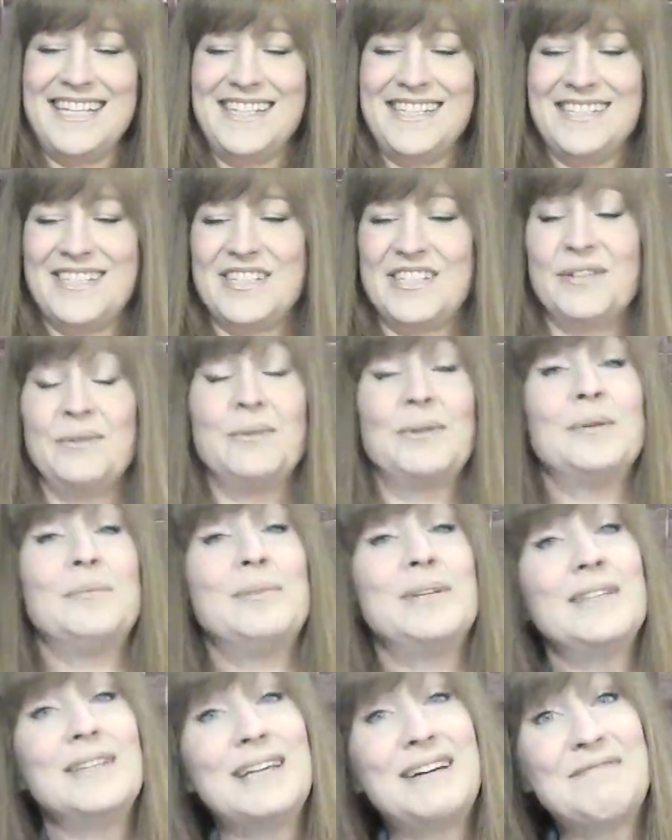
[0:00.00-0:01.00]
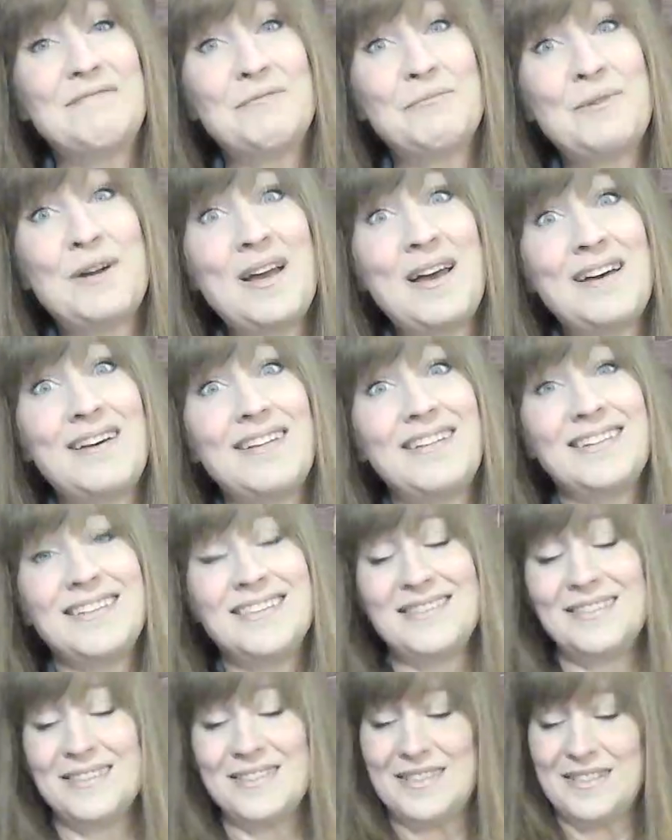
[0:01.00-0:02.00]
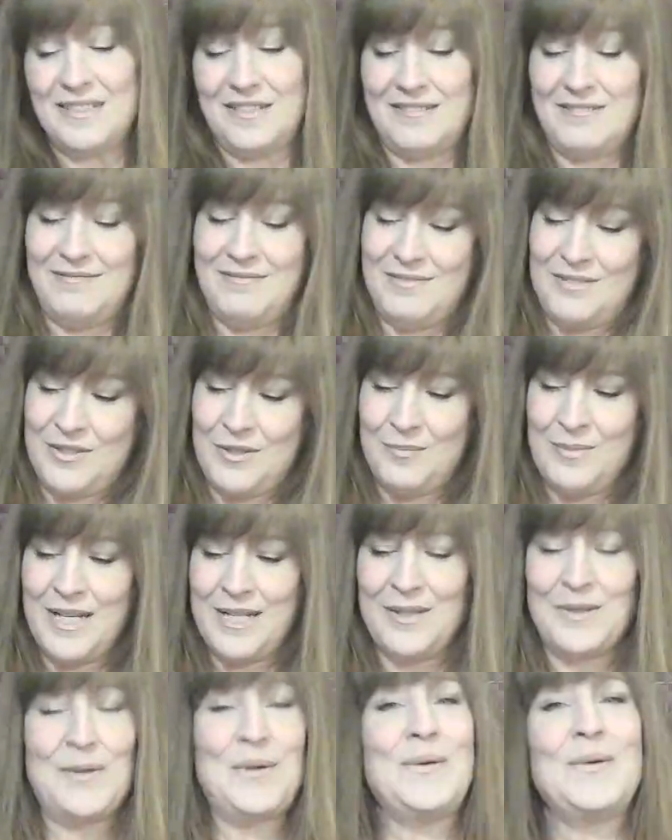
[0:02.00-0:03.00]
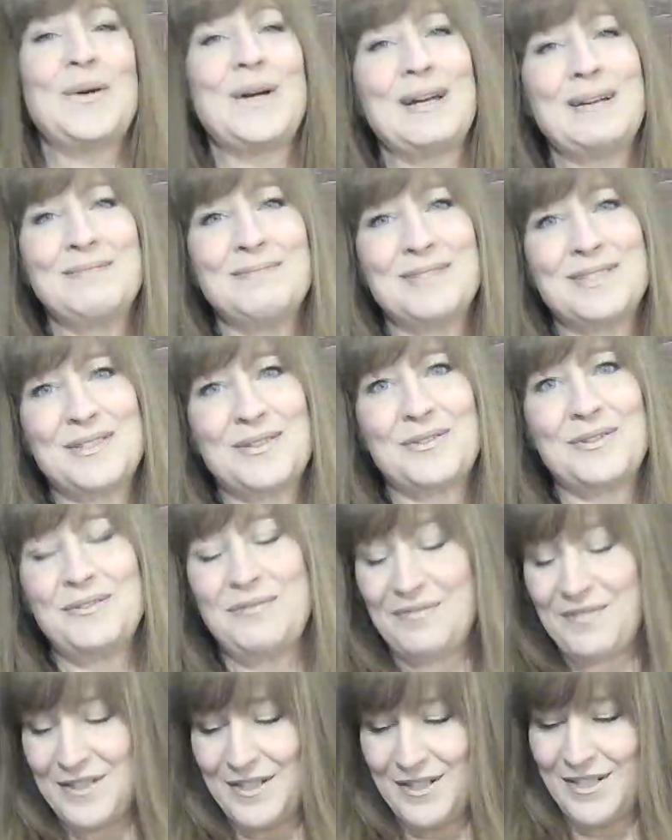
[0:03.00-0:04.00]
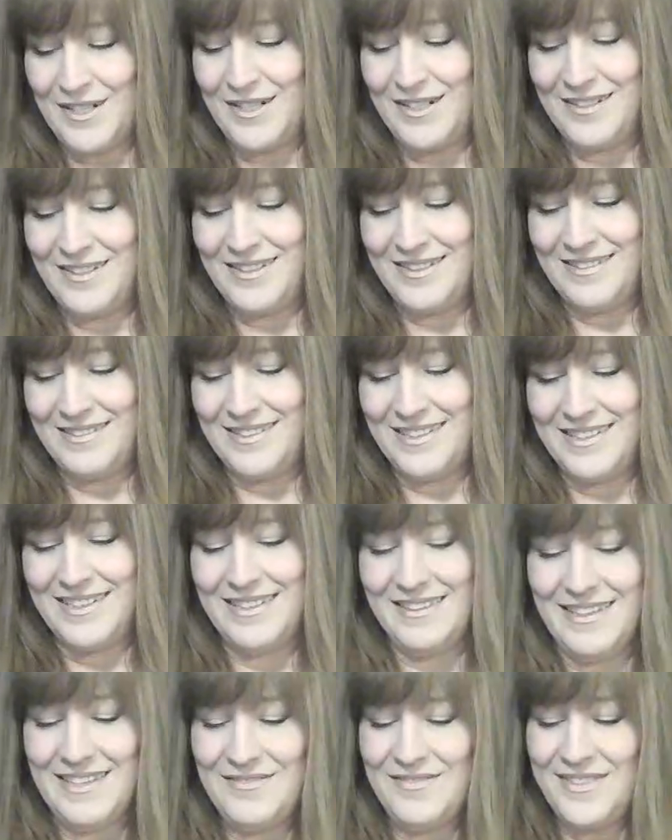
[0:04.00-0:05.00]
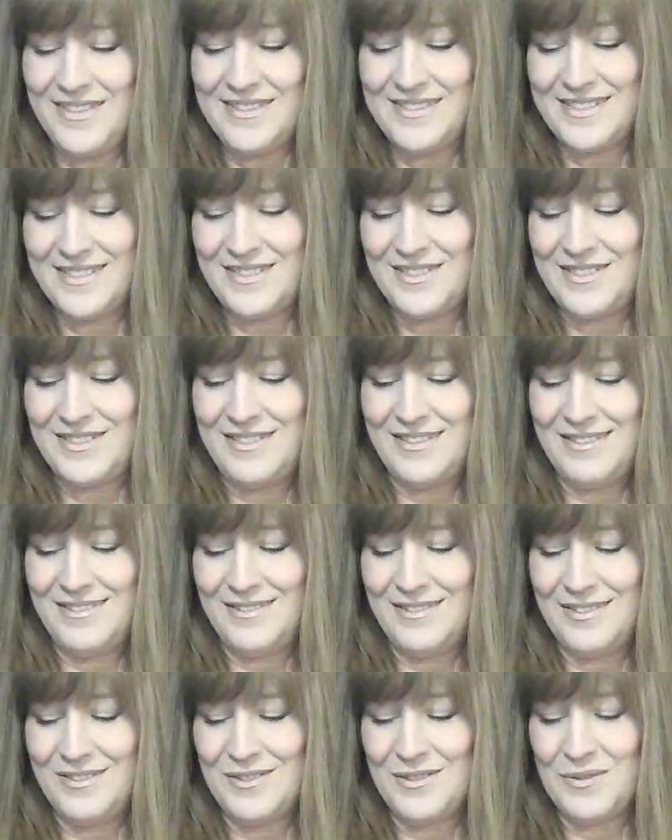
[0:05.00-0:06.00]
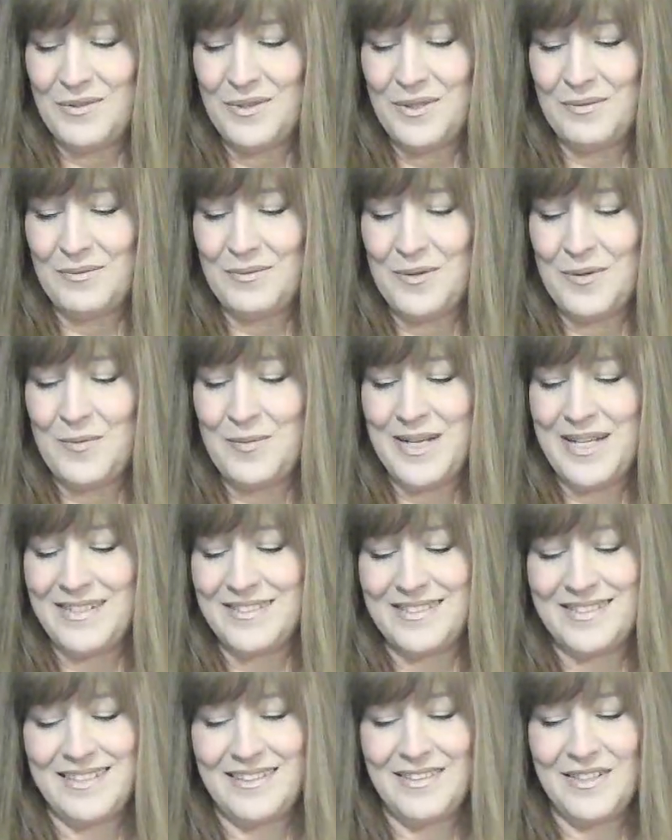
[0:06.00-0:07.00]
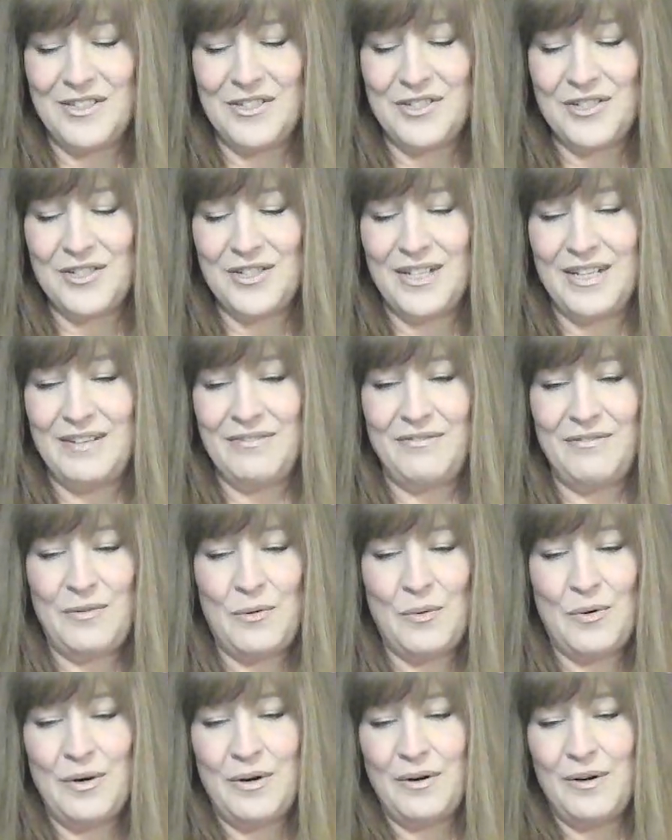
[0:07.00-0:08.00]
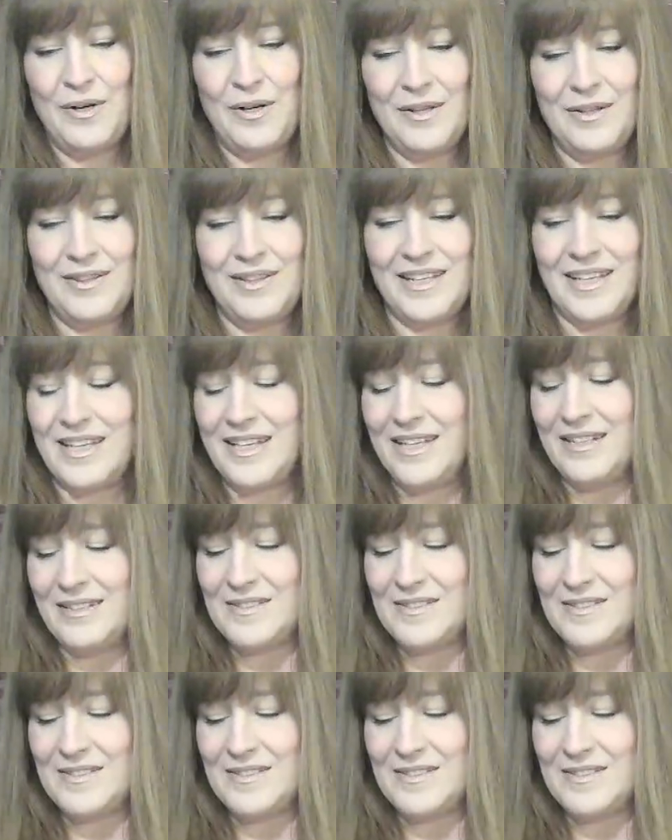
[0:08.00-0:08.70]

she will be loved well, no matter who comes through for her. And I love this door to romance and the journey for the King